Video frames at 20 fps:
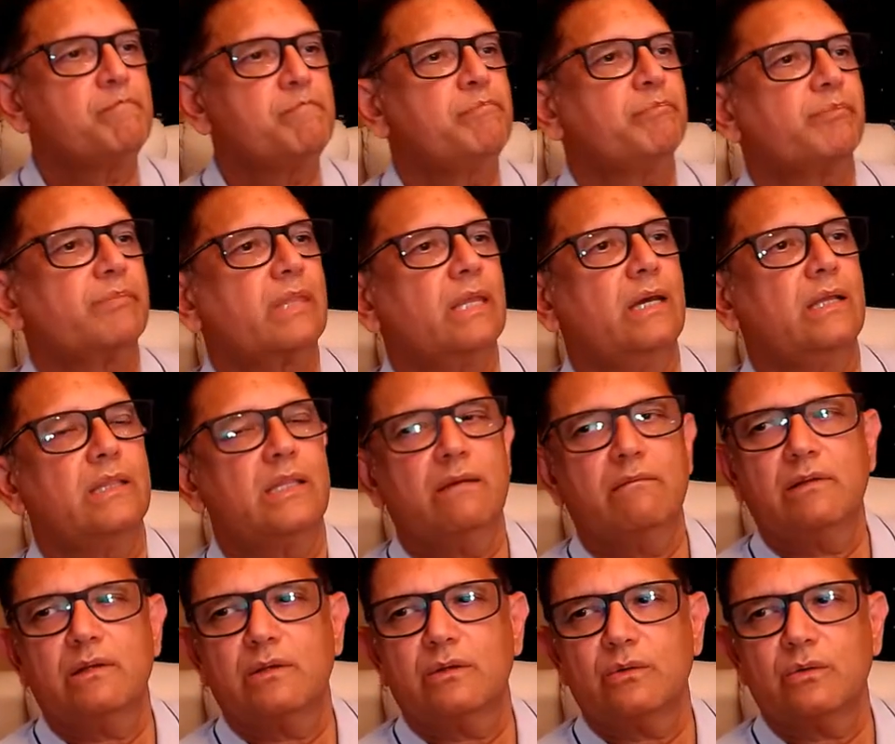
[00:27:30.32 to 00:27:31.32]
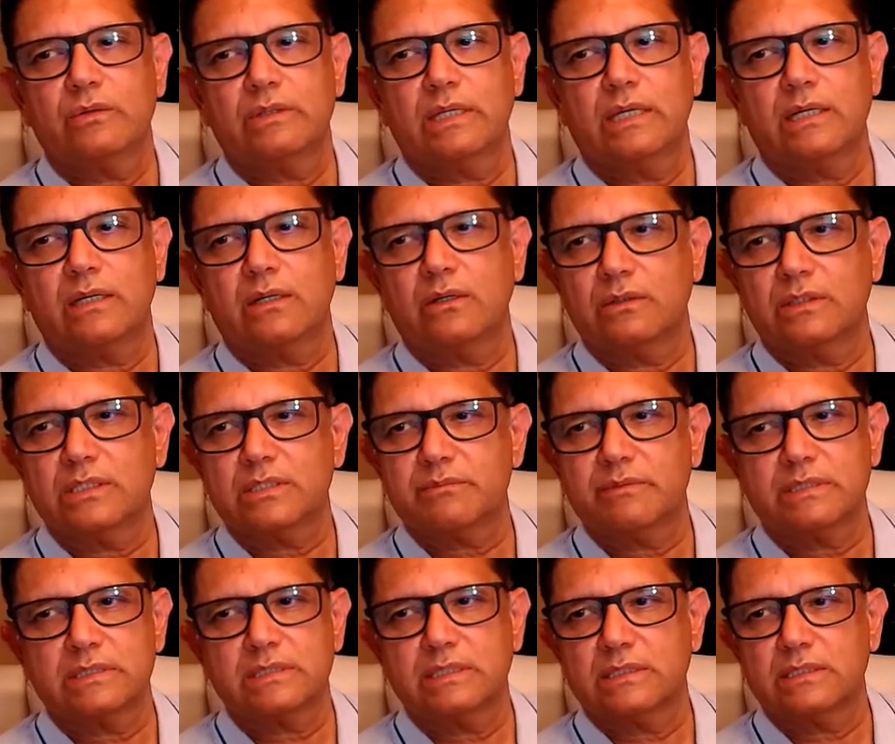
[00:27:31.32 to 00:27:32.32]
and they will know that, oh, this
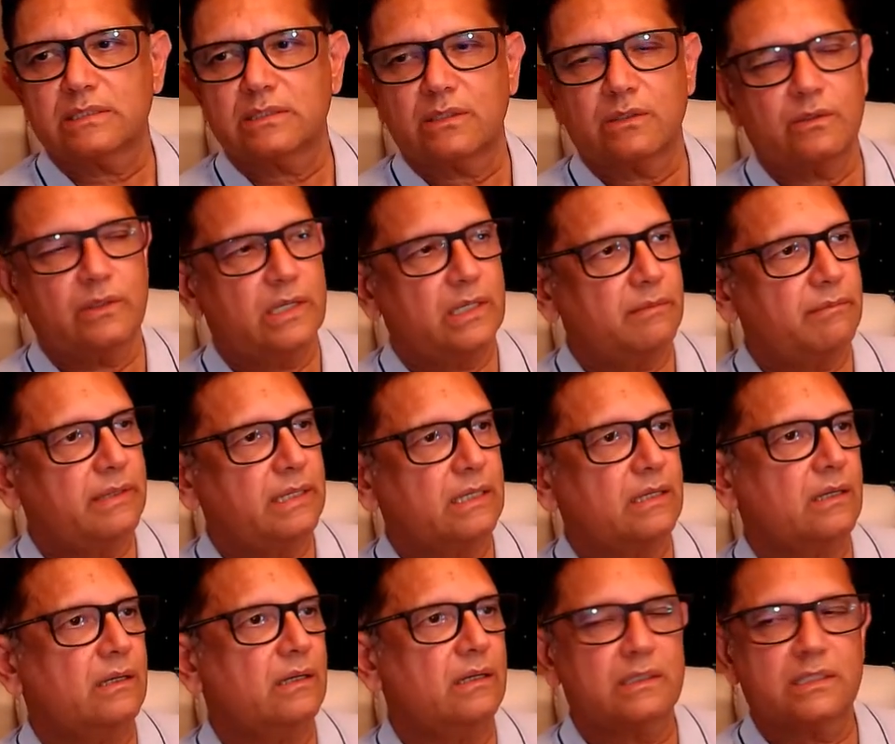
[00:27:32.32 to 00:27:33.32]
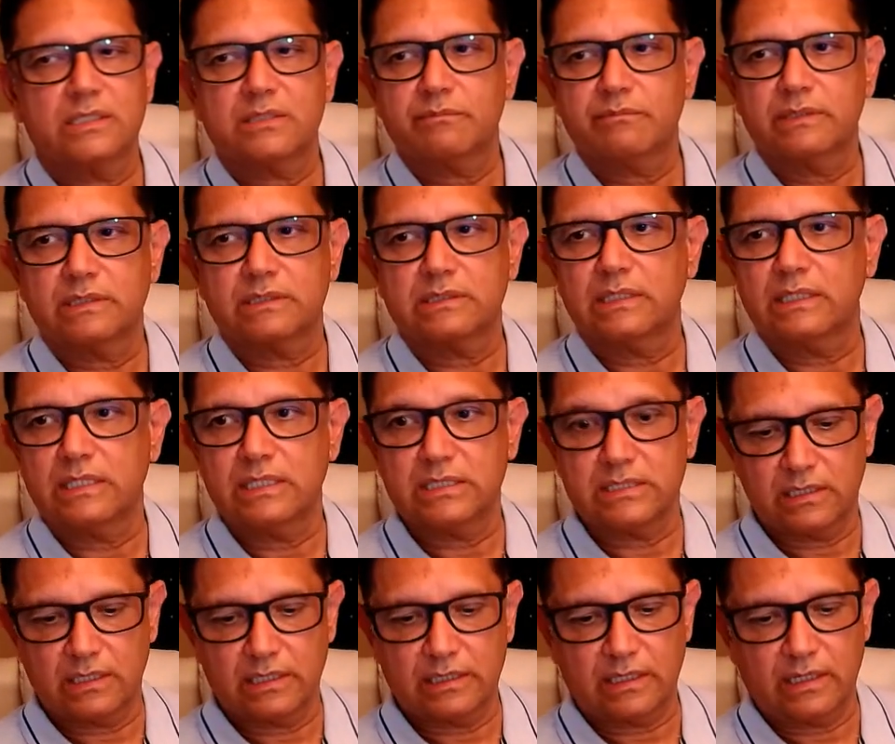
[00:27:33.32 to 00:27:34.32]
person doesn't know Arabic or this person is
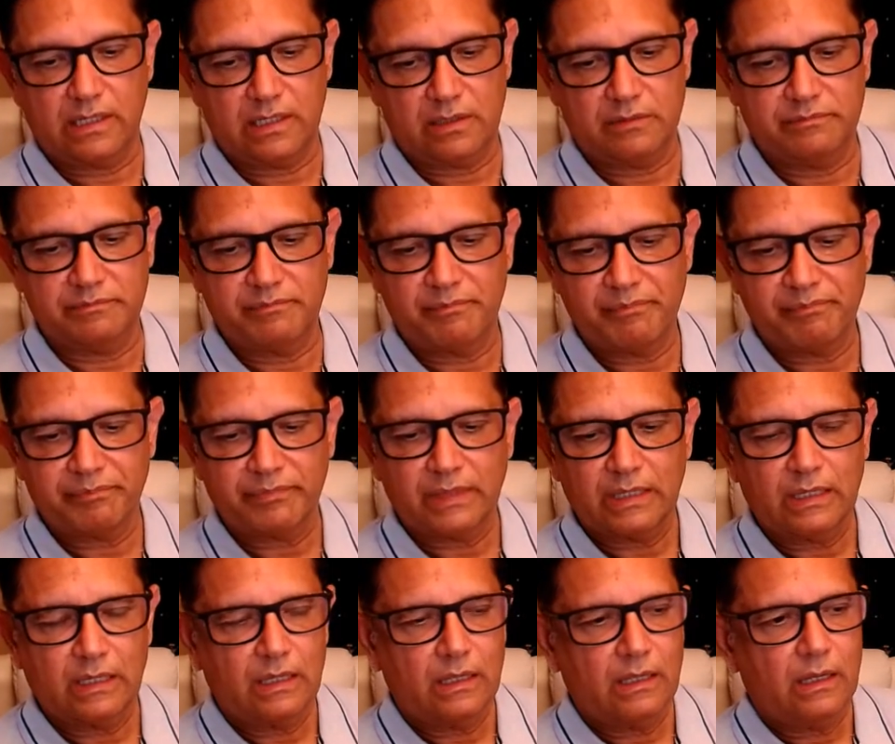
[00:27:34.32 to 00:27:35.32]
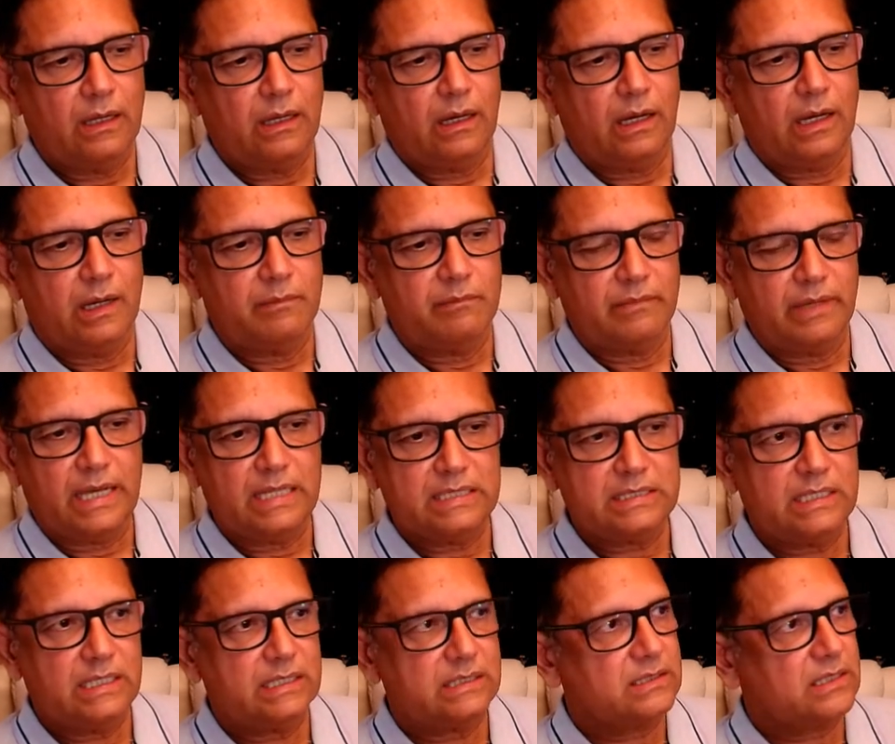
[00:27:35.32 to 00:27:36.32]
not Arab. As
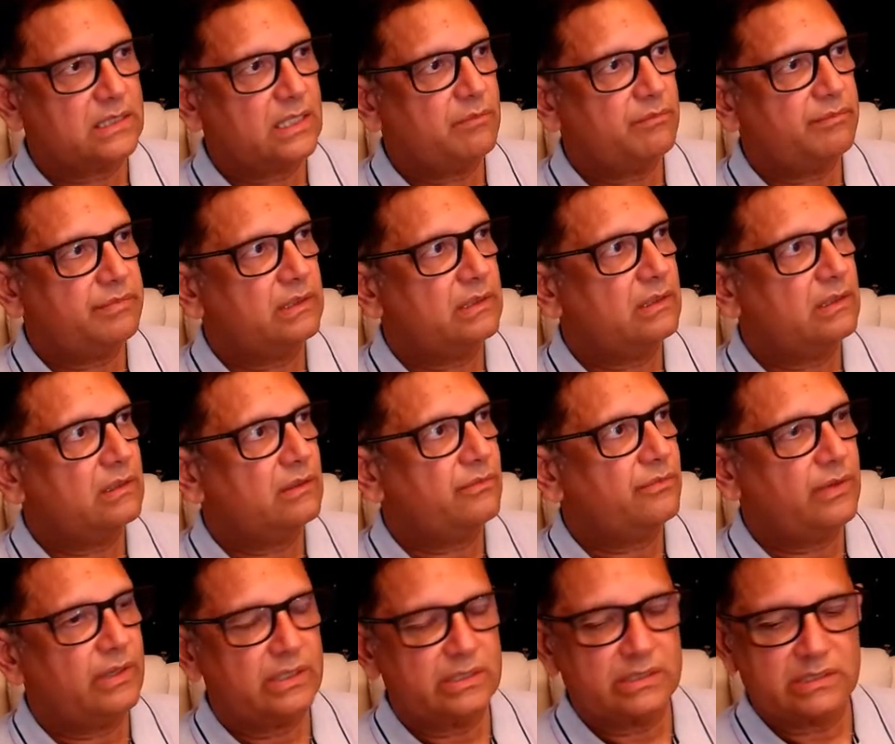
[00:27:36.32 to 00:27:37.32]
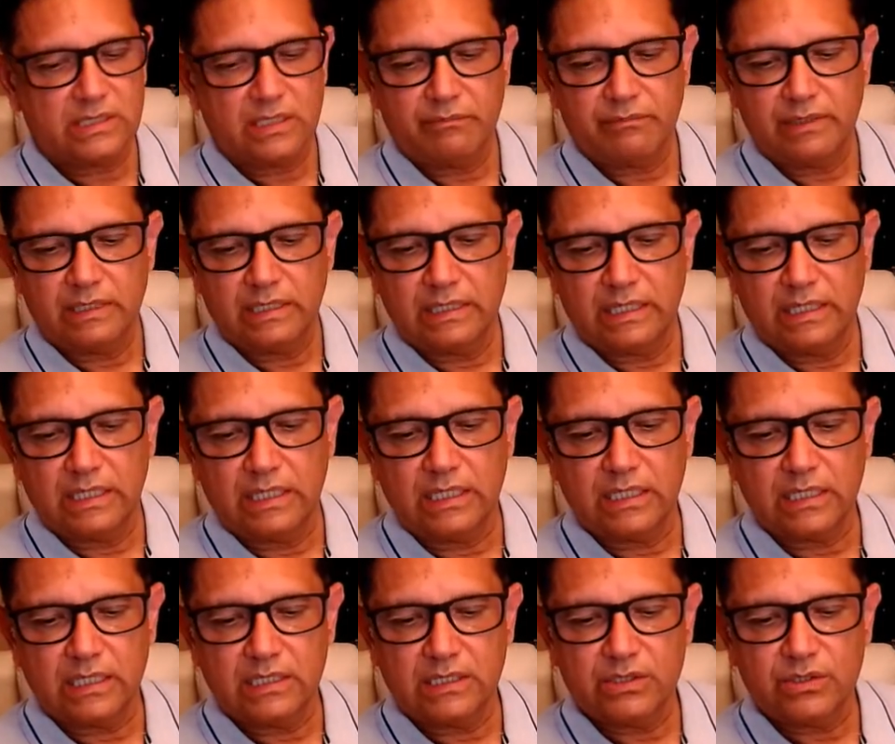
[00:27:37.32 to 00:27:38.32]
an example, for example, in
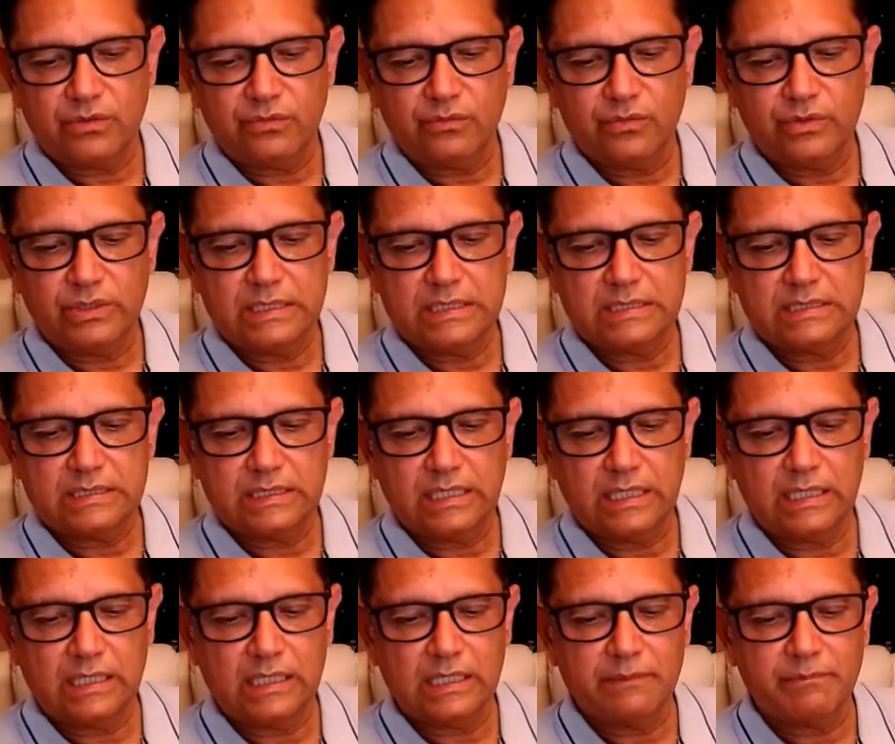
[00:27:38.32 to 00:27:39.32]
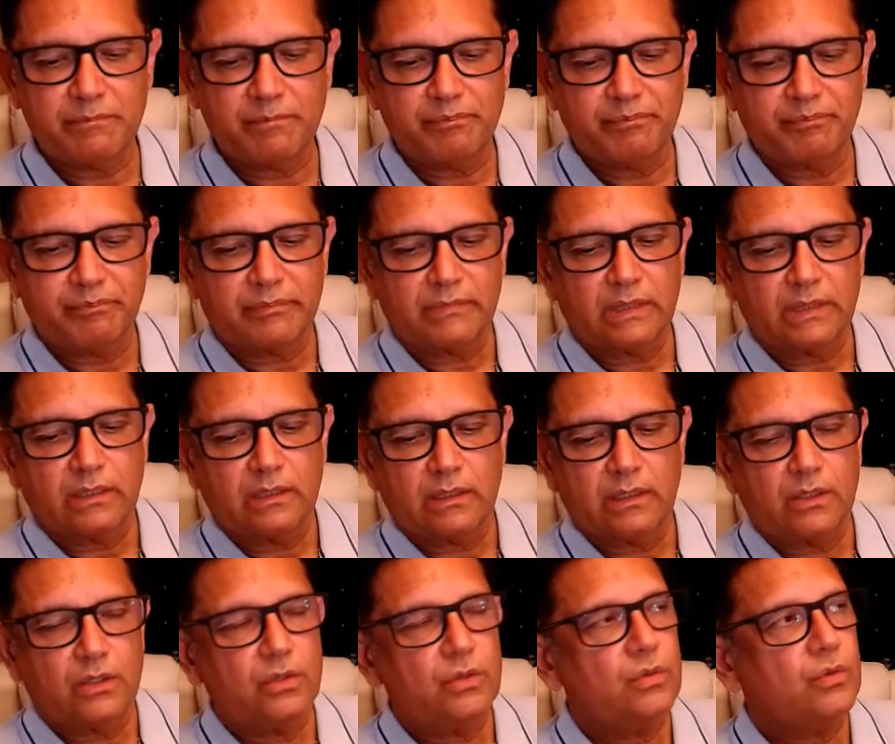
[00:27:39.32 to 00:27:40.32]
English we say
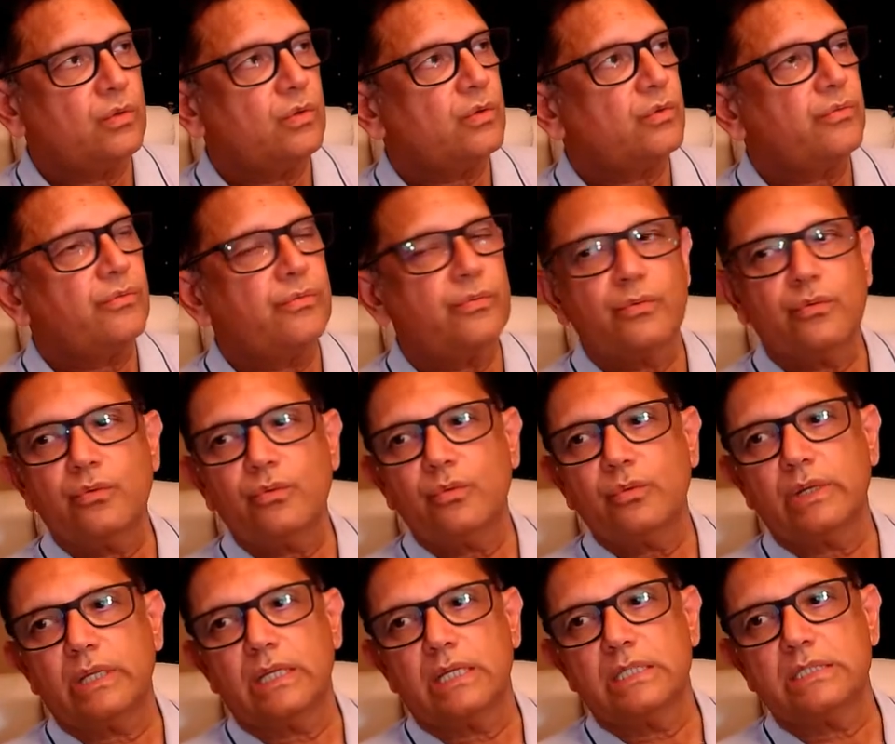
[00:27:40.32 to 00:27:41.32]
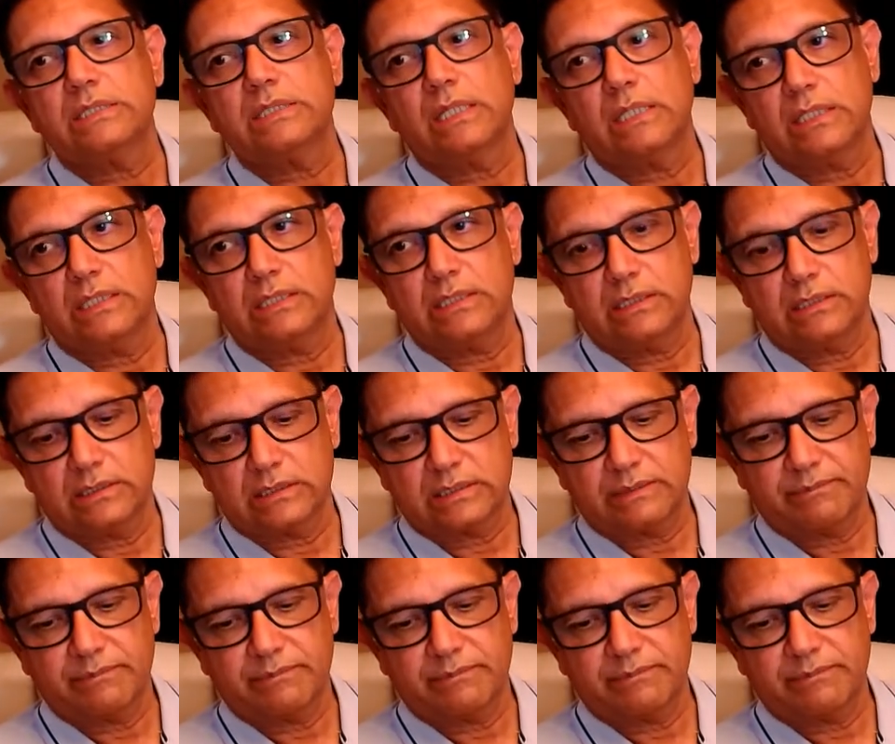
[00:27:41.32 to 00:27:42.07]
your food is delicious,